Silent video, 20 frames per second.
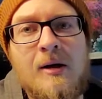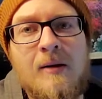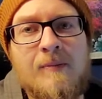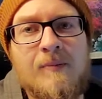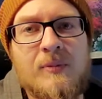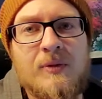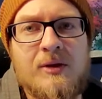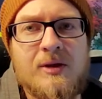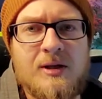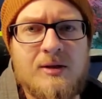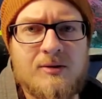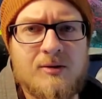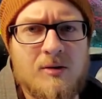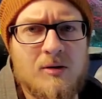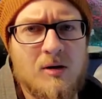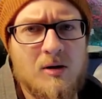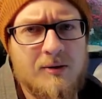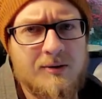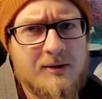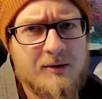These are
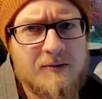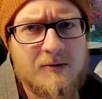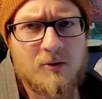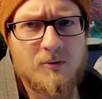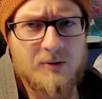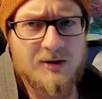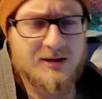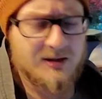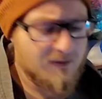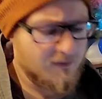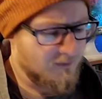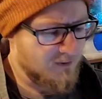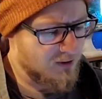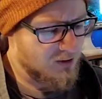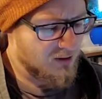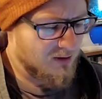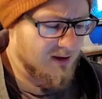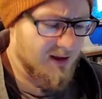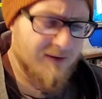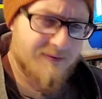all different ways of
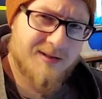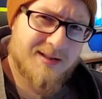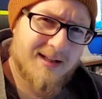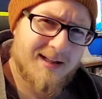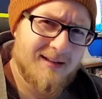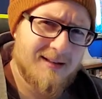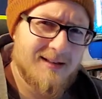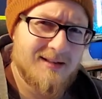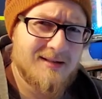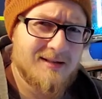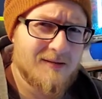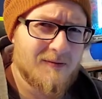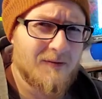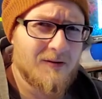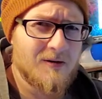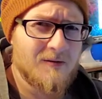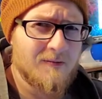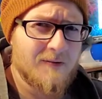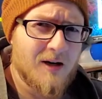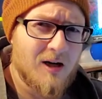fishing. They have slightly
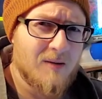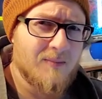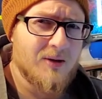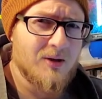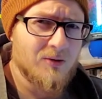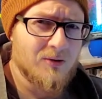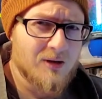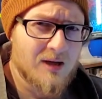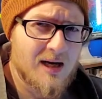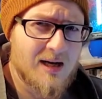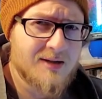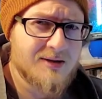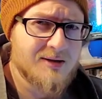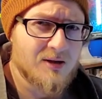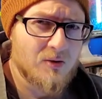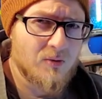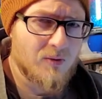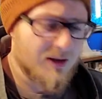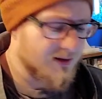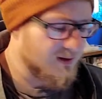different environmental
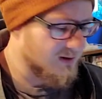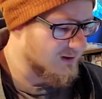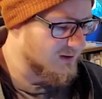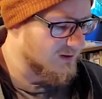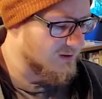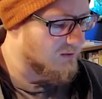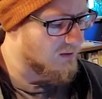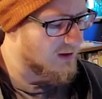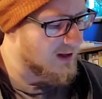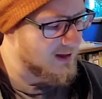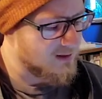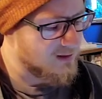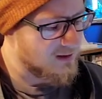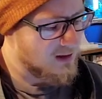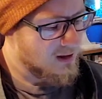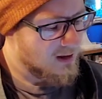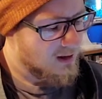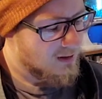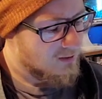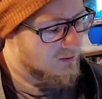consequences, right?
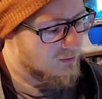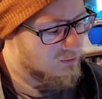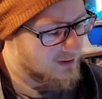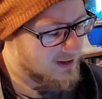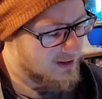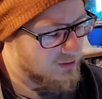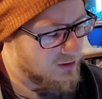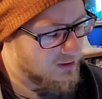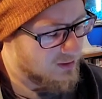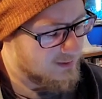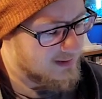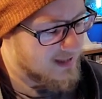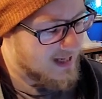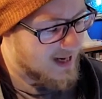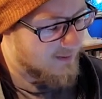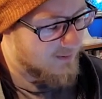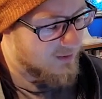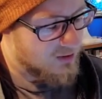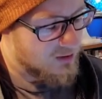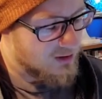Dredging
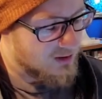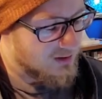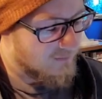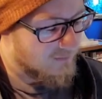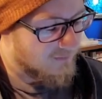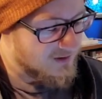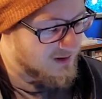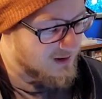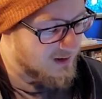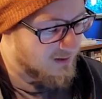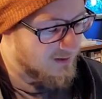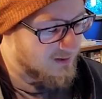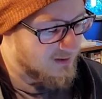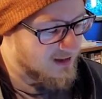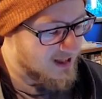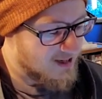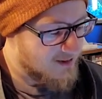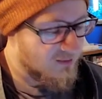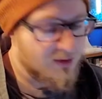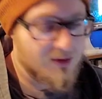physically
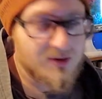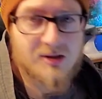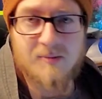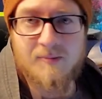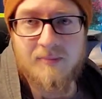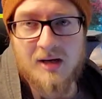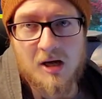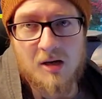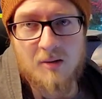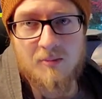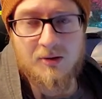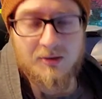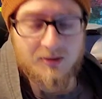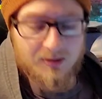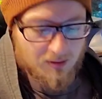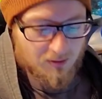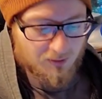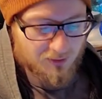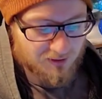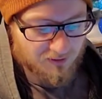damages the bottom of
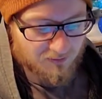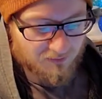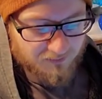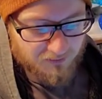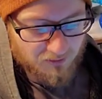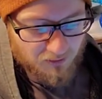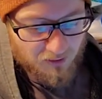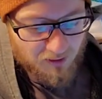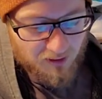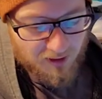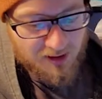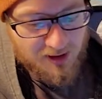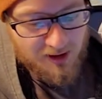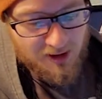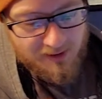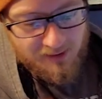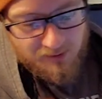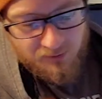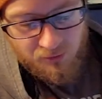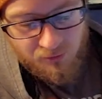the ocean floor.
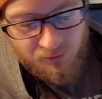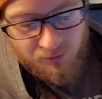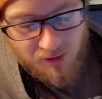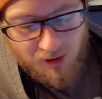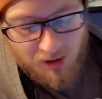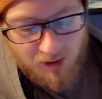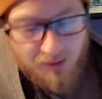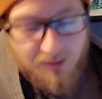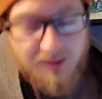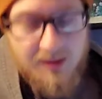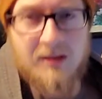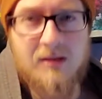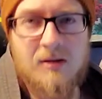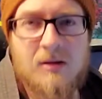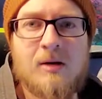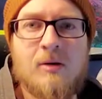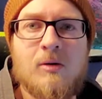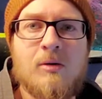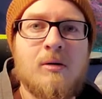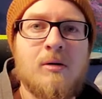Trawling
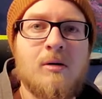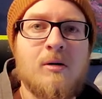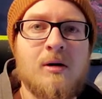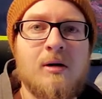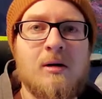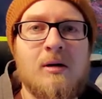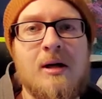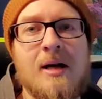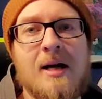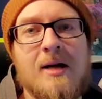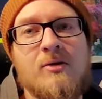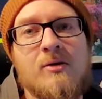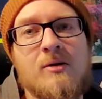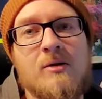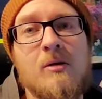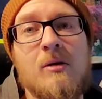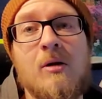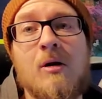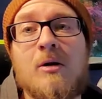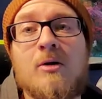
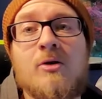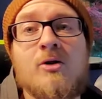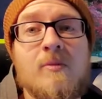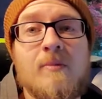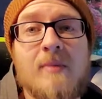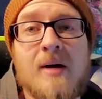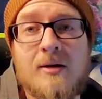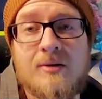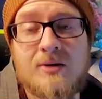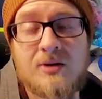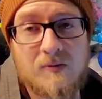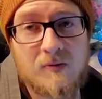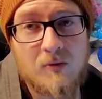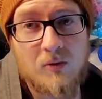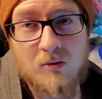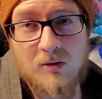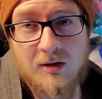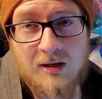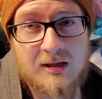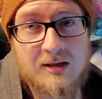catches large amounts of
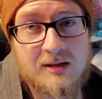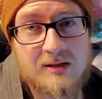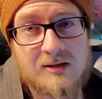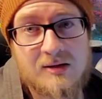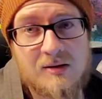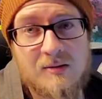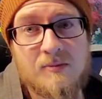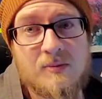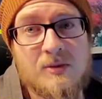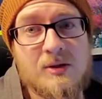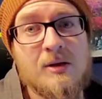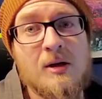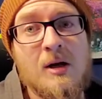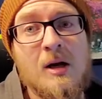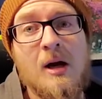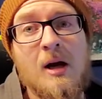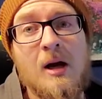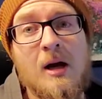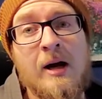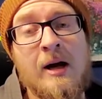organisms,
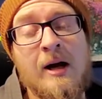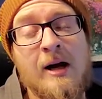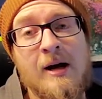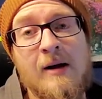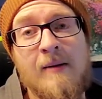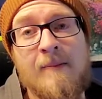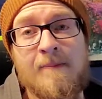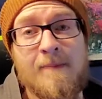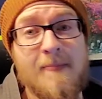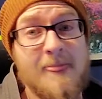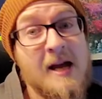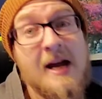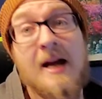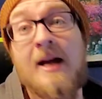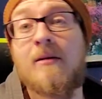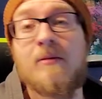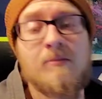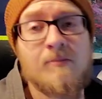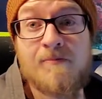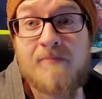
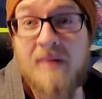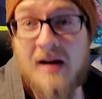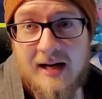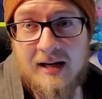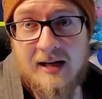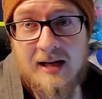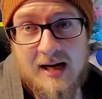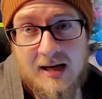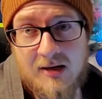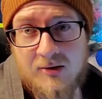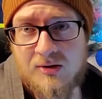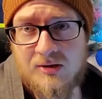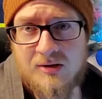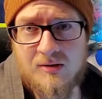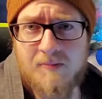and bycatch is a